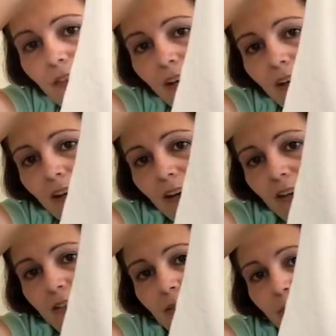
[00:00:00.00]
that
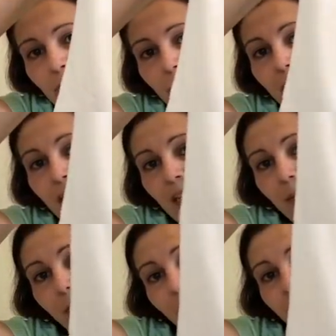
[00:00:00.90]
color is mainly
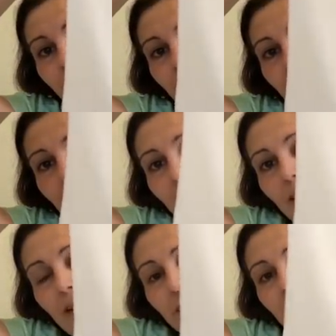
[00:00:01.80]
black,
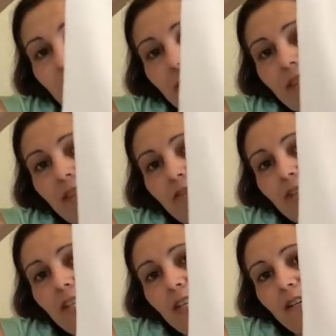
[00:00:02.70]
DMC
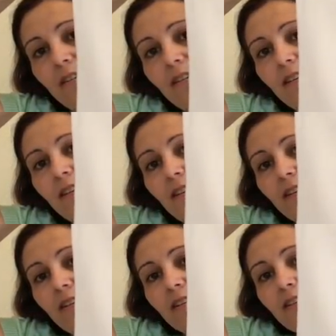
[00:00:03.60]
310.
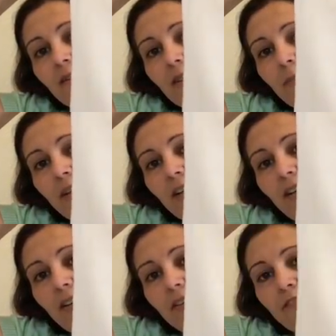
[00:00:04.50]
So I spent a
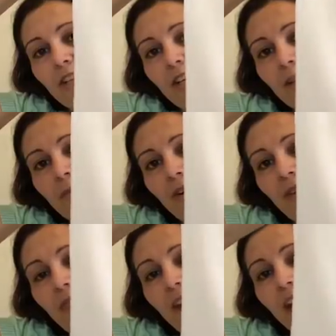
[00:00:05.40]
lot of time
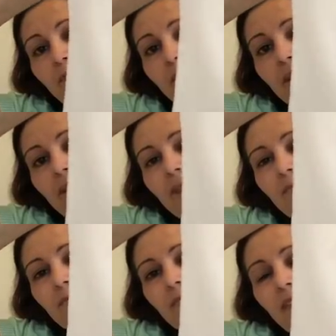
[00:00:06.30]
on that, but
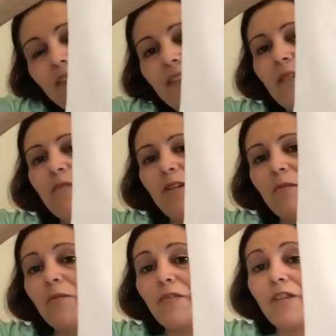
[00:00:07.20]
at the same time
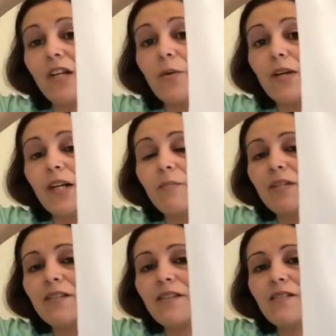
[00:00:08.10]
it went really quickly
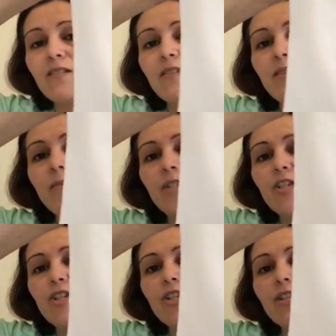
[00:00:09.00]
because there's not so
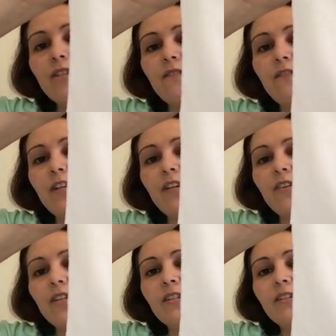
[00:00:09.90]
much confetti
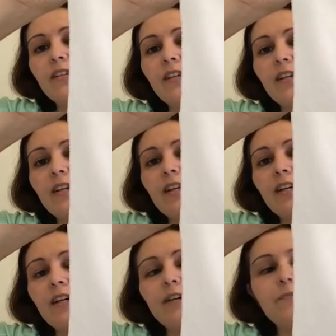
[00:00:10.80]
on it.
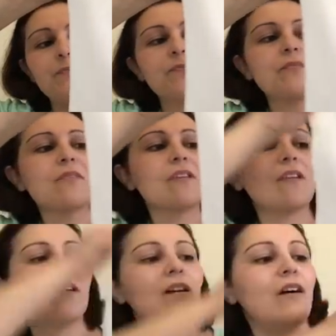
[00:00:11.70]

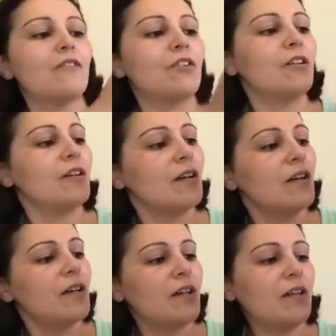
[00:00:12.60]
I've got
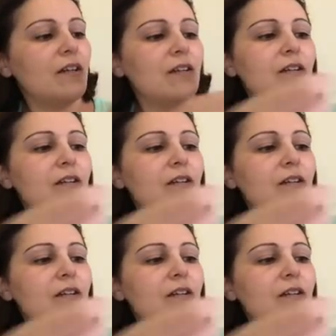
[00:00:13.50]
a